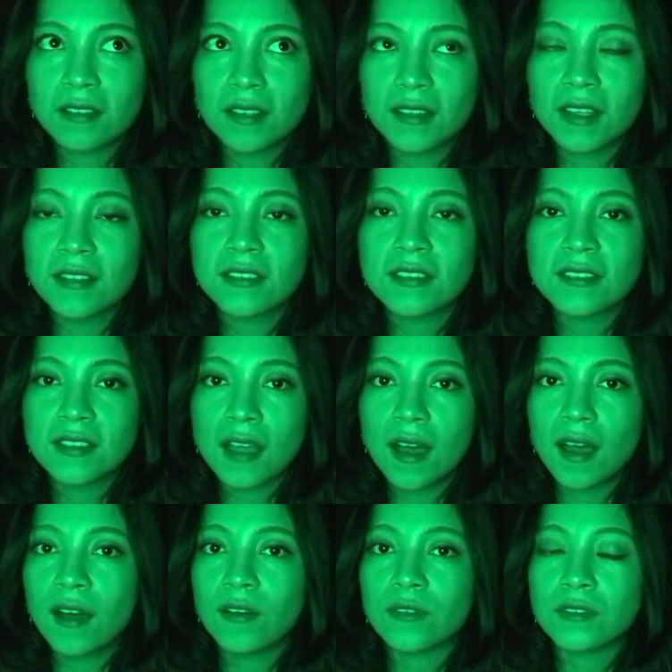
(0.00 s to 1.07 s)
That
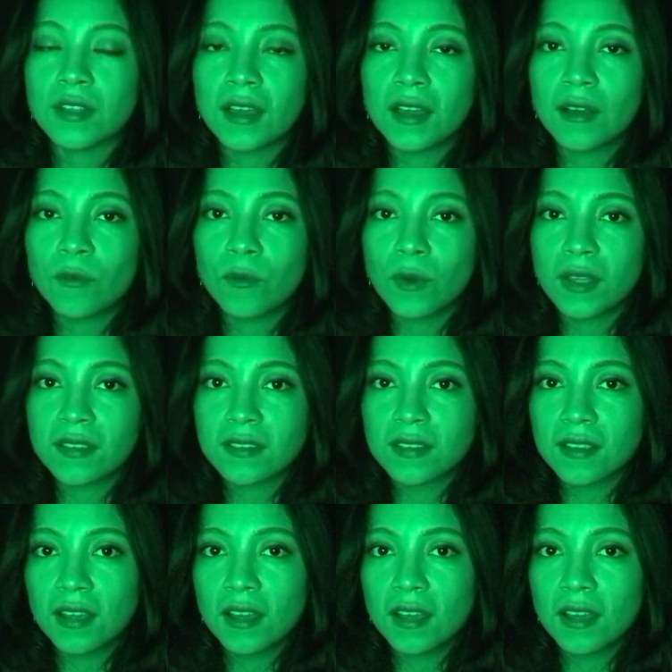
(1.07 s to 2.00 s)
sound was